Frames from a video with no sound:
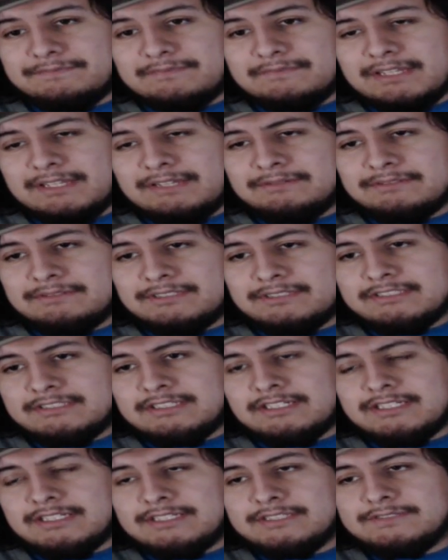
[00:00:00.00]

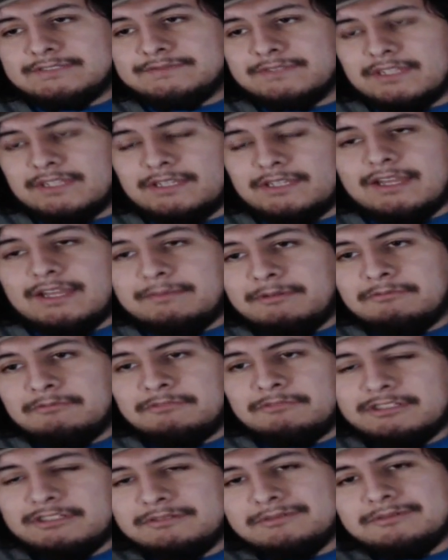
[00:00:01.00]
been
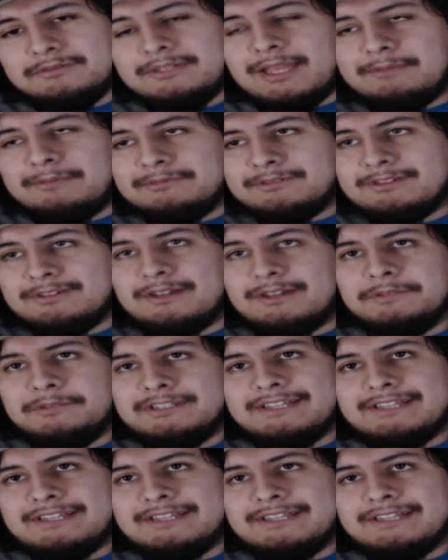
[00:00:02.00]
wondering what would happen to Elfie.